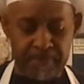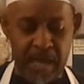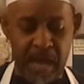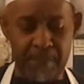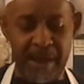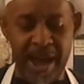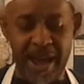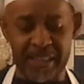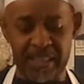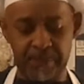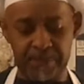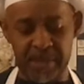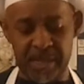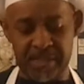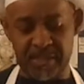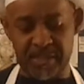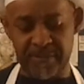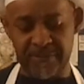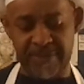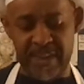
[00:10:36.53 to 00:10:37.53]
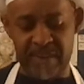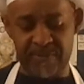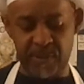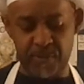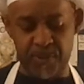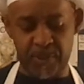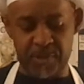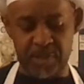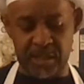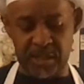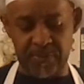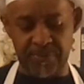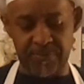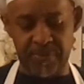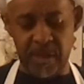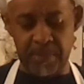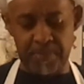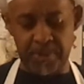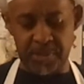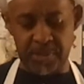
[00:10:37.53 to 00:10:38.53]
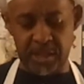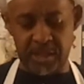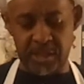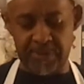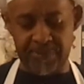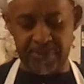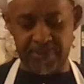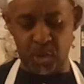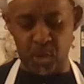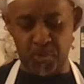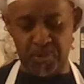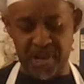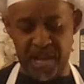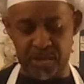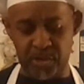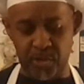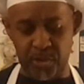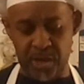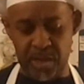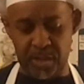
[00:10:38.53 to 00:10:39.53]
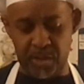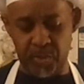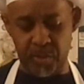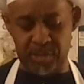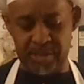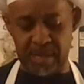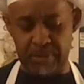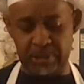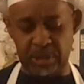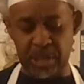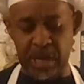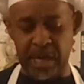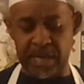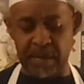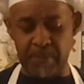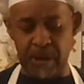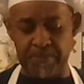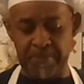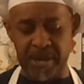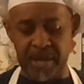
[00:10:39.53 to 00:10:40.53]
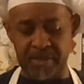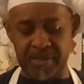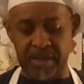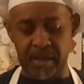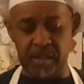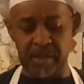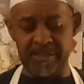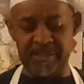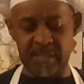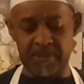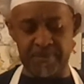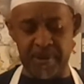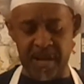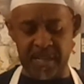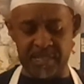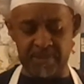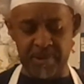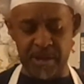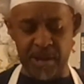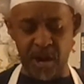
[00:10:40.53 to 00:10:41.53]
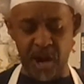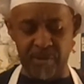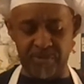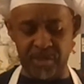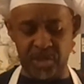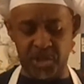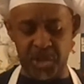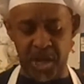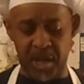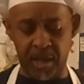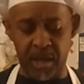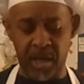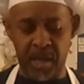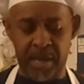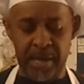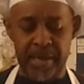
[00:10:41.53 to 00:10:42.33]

I'm highly blessed and favored, positioned for supernatural increase. I'm shocking my bank teller as I deposit my harvest check.